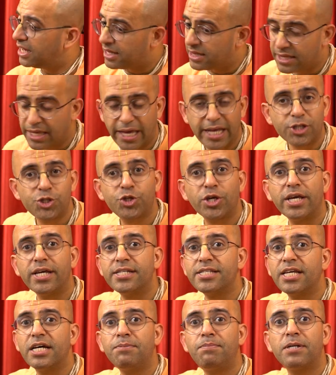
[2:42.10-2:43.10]
they
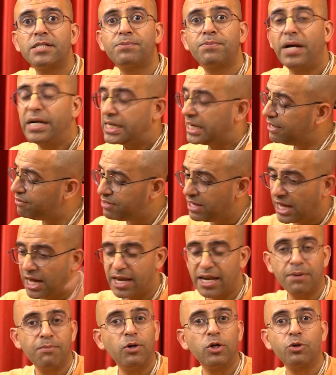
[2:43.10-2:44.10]
change their perspective. They
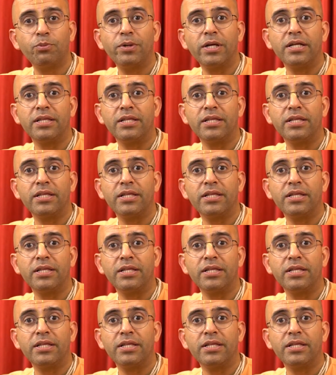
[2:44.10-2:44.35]
are able to be,